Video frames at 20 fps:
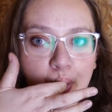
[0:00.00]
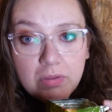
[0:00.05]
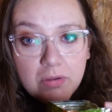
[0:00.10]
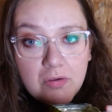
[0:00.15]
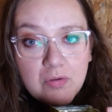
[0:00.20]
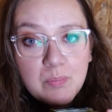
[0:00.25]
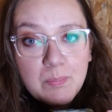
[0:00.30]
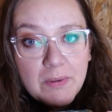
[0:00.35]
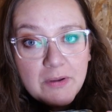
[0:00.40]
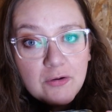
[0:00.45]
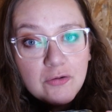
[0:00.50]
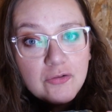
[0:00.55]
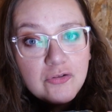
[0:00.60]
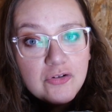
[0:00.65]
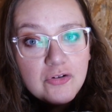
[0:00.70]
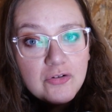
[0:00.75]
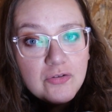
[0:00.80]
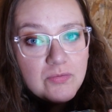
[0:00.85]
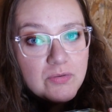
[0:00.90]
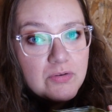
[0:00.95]
this pickle
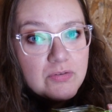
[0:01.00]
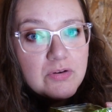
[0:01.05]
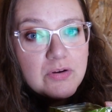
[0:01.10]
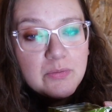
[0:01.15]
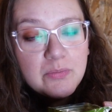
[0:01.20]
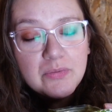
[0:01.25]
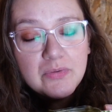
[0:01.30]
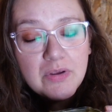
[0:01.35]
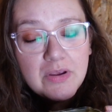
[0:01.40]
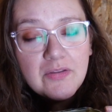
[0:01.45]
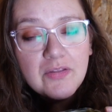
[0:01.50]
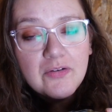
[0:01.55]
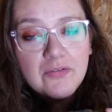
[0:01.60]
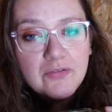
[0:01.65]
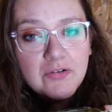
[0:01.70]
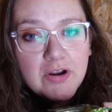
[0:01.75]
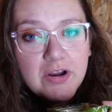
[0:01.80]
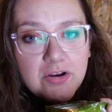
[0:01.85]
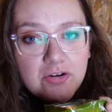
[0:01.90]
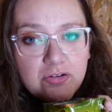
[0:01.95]
juice feels like it was in the
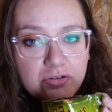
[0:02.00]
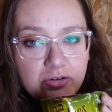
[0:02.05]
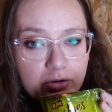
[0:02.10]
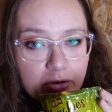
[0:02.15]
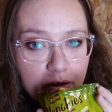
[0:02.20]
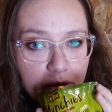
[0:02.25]
fridge.